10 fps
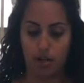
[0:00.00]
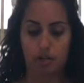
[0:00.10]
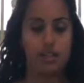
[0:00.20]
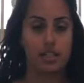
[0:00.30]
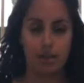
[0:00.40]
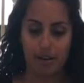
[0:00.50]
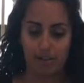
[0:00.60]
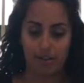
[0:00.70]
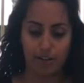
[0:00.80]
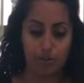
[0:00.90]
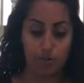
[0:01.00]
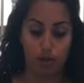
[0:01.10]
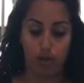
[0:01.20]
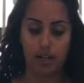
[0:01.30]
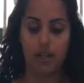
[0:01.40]
And when I say whatever vegetable
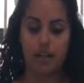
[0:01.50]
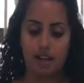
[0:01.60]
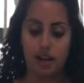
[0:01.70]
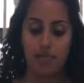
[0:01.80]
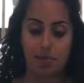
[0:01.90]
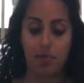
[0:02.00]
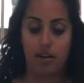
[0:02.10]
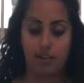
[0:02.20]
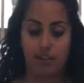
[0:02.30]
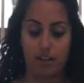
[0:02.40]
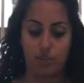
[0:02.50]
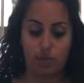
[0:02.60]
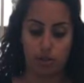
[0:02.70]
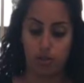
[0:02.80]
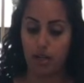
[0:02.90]
you want, I mean whatever
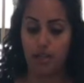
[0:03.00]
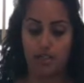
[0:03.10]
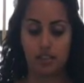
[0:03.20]
vegetable you want,